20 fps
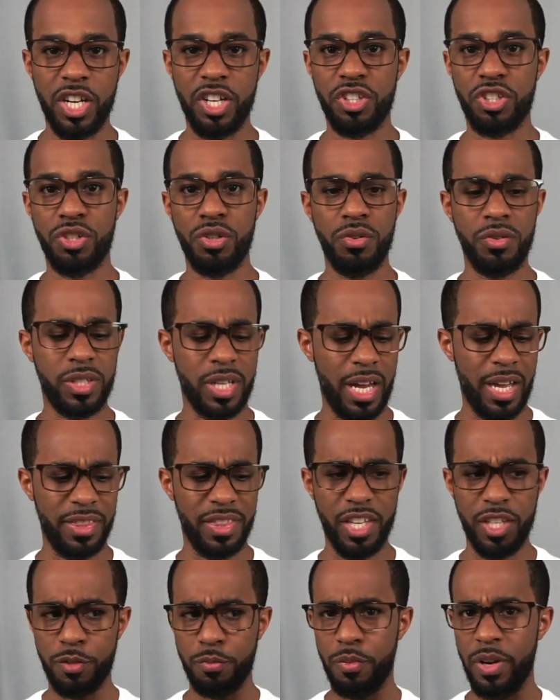issues and
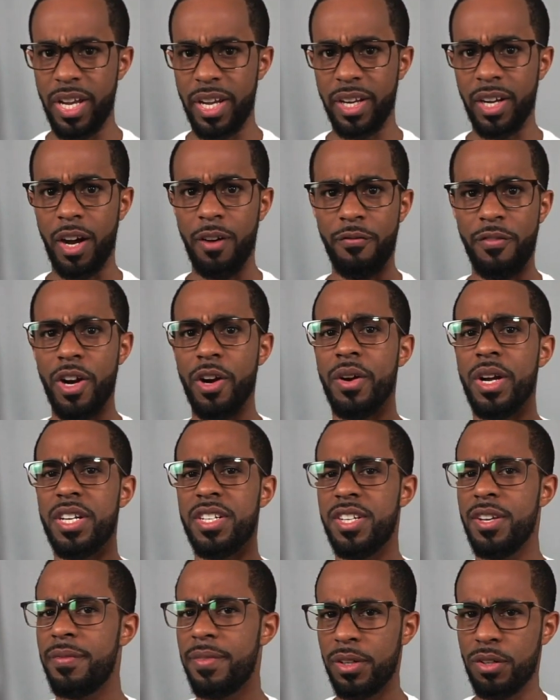this being a very
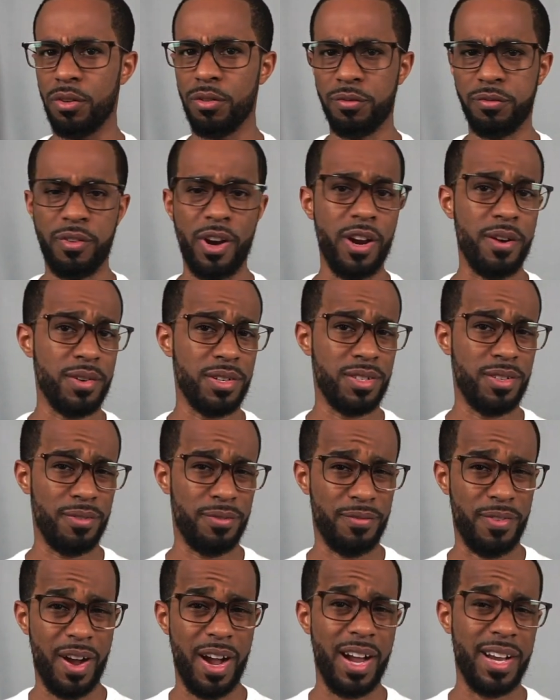difficult fragrance to
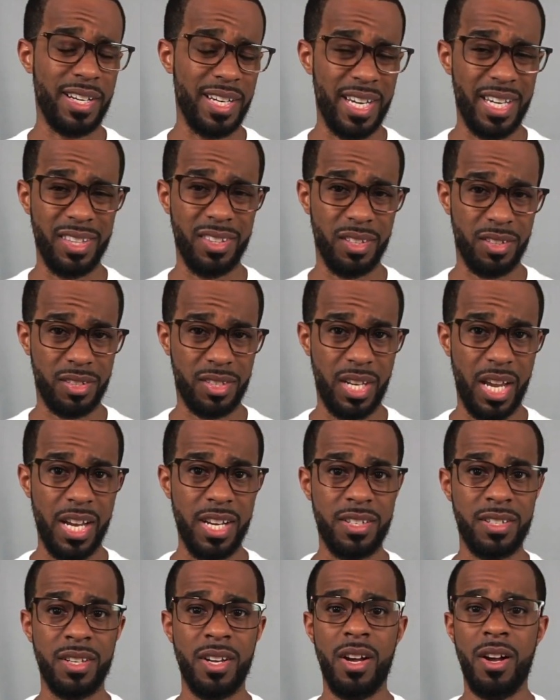find in the
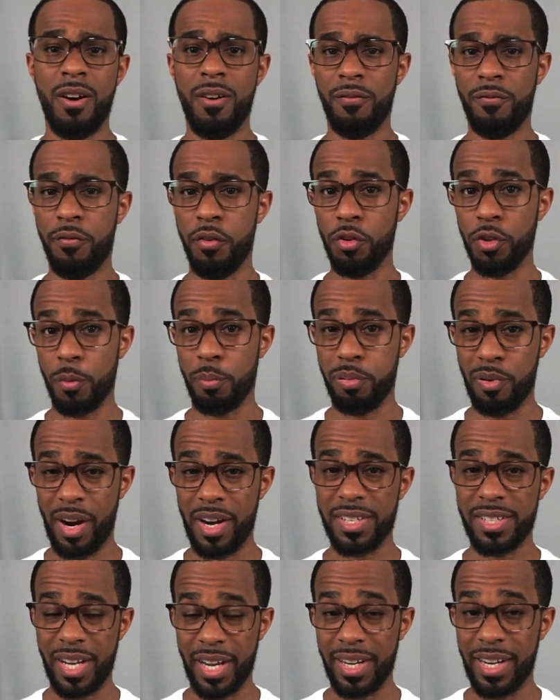States, for the
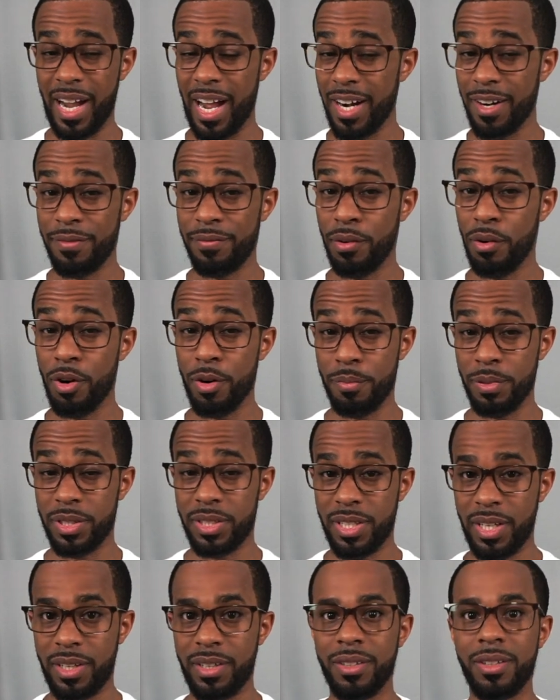price I got it for in
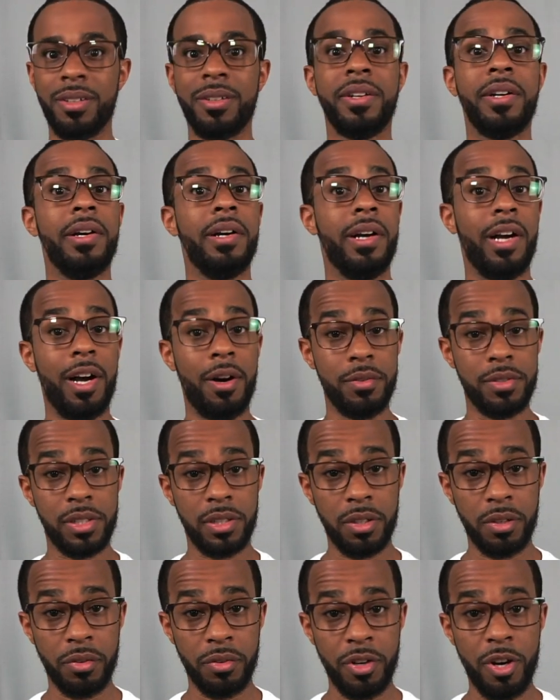particular. I was a
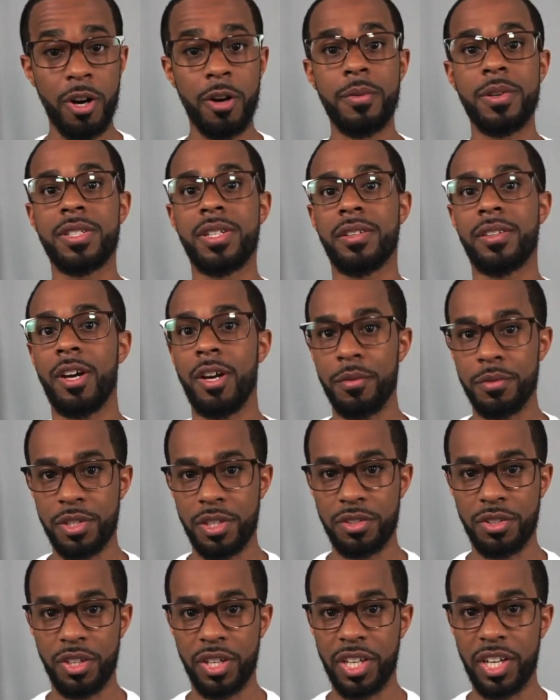little nervous. I thought I was
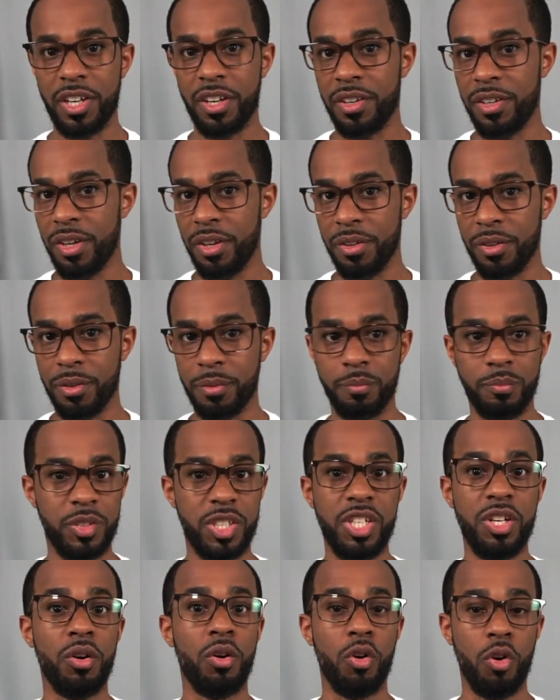just gonna get another
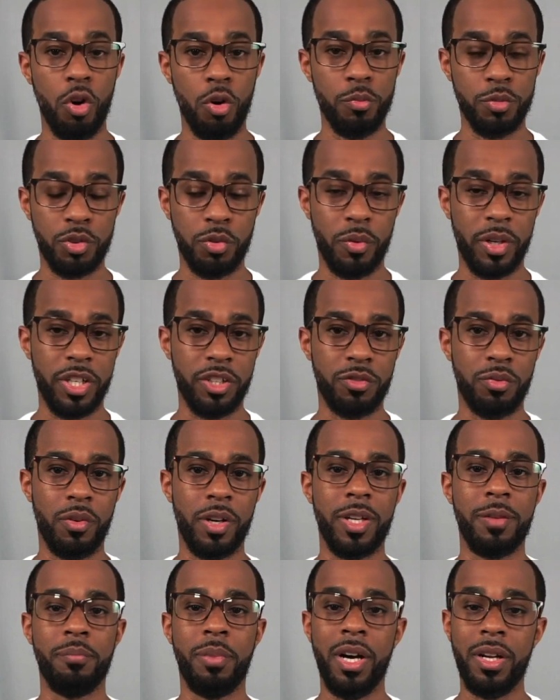Dior Homme
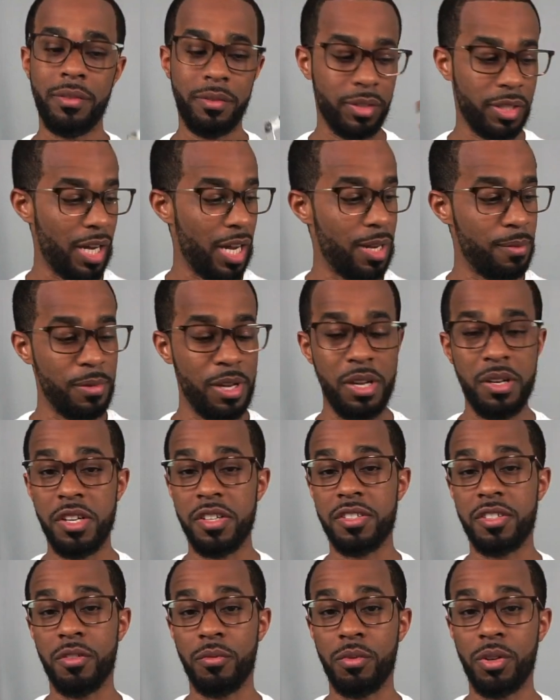2020, but came in,
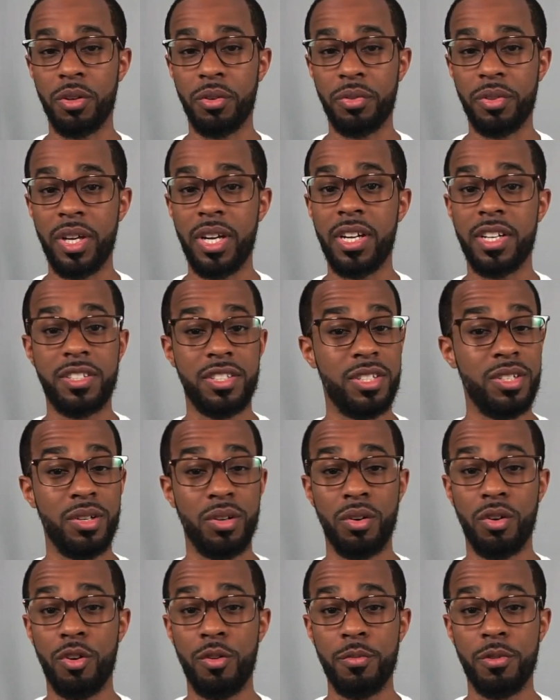it's the real thing. It's
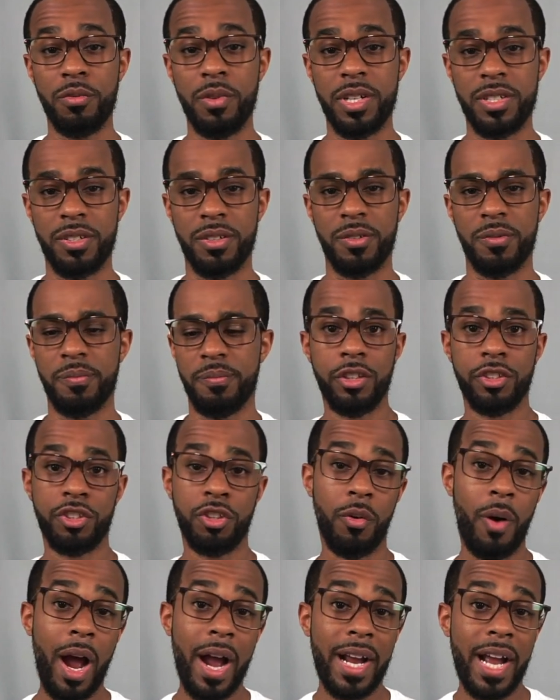Dior Homme Original.
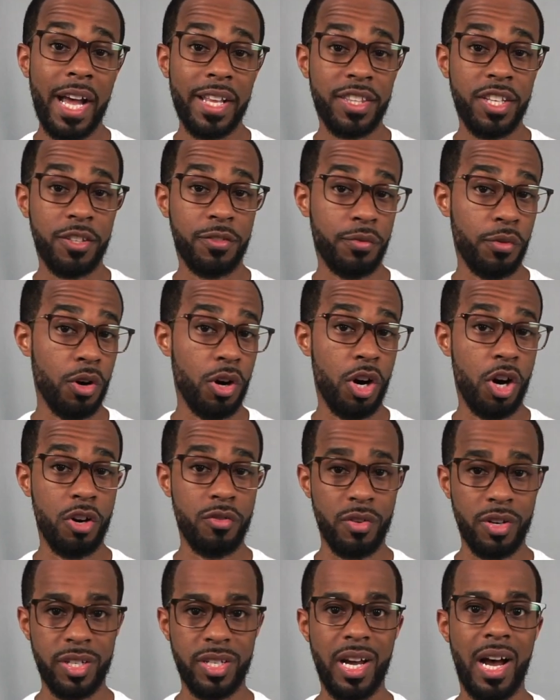So I got this for
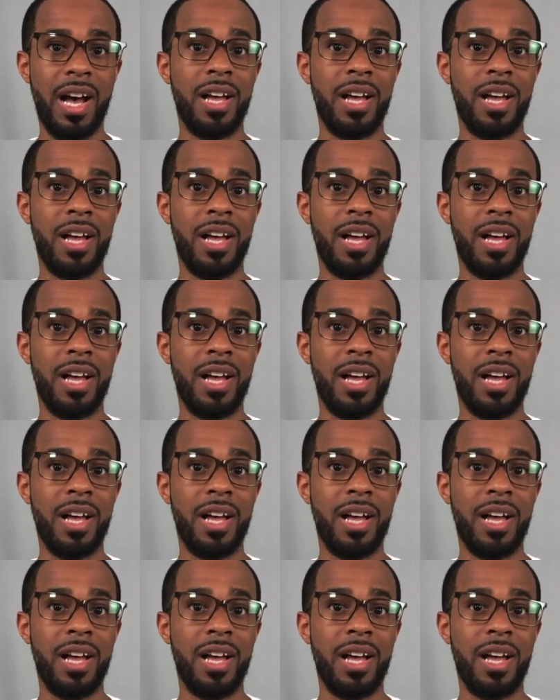$100.